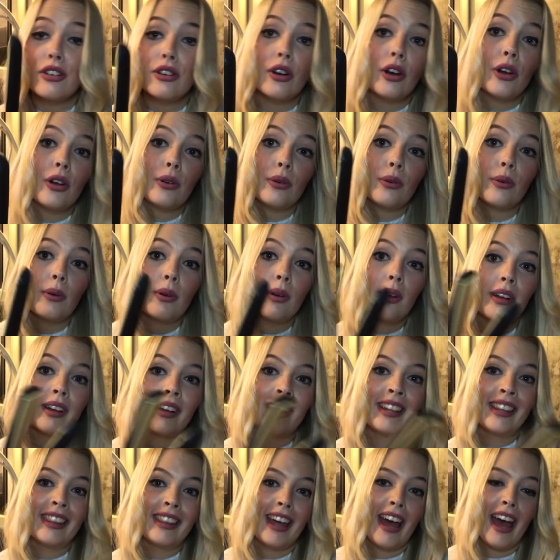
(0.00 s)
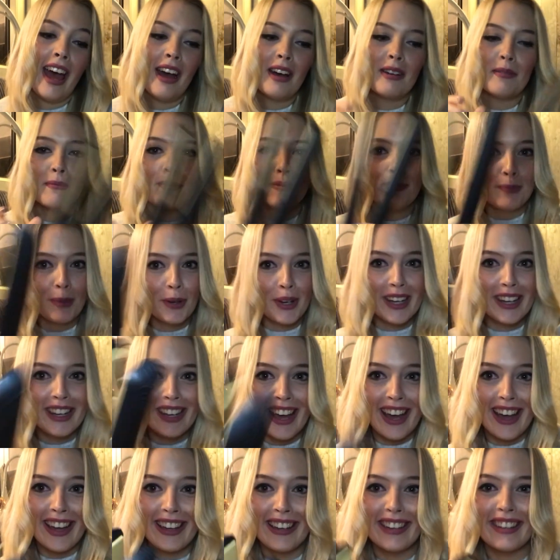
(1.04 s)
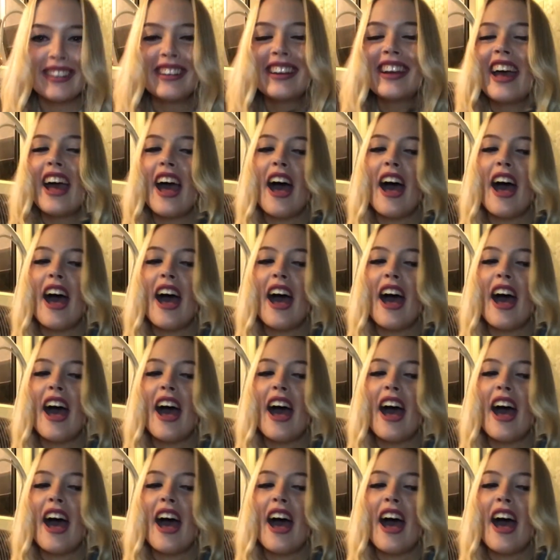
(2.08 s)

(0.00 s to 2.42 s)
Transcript: know that I'm pointing at you.